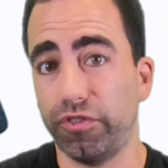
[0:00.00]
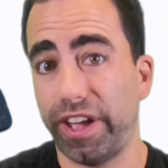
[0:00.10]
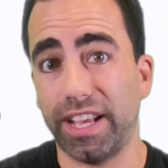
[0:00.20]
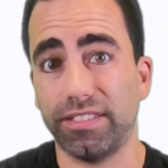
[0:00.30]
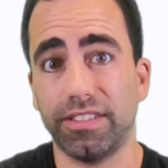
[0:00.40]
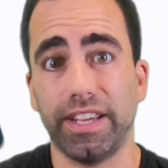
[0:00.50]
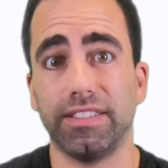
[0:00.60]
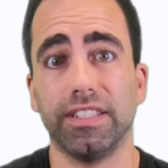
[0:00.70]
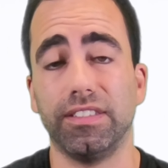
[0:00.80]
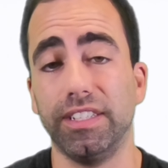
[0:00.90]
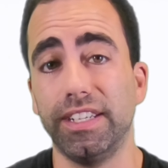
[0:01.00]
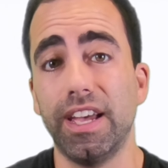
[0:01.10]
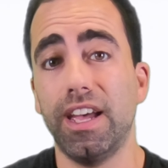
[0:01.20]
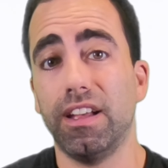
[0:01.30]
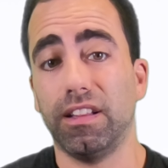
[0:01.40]
fast SSD.
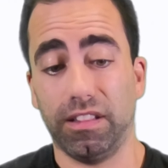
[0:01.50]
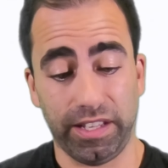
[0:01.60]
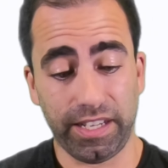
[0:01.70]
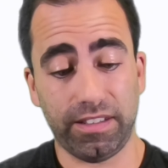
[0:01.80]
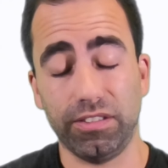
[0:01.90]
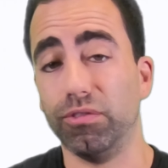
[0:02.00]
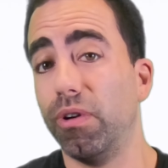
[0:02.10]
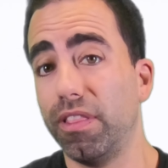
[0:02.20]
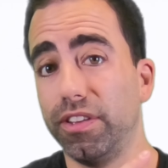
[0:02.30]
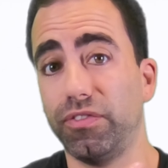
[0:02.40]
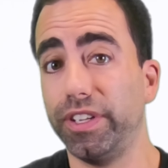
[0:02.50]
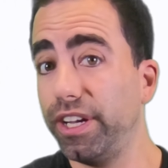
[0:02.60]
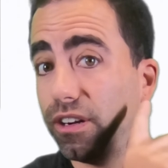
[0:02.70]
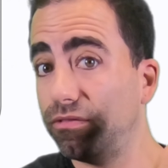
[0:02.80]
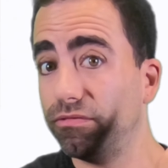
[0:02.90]
Link to this
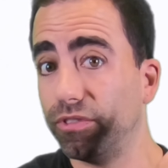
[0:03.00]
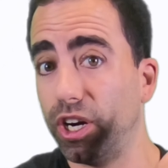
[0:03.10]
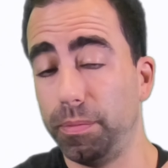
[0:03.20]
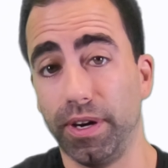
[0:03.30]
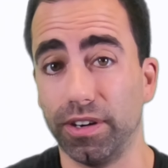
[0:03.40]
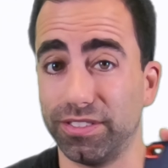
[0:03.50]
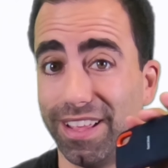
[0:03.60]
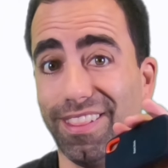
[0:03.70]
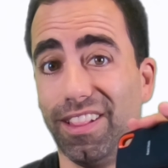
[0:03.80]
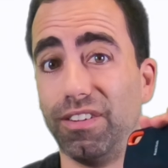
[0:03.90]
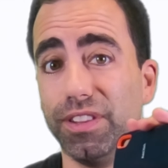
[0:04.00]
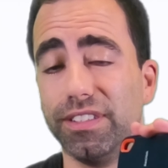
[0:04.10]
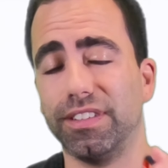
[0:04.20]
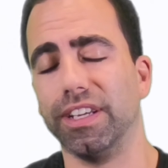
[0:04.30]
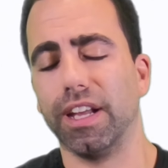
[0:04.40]
video right up here because I love
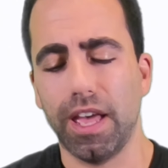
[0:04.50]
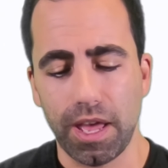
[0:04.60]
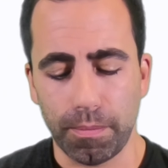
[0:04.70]
this thing.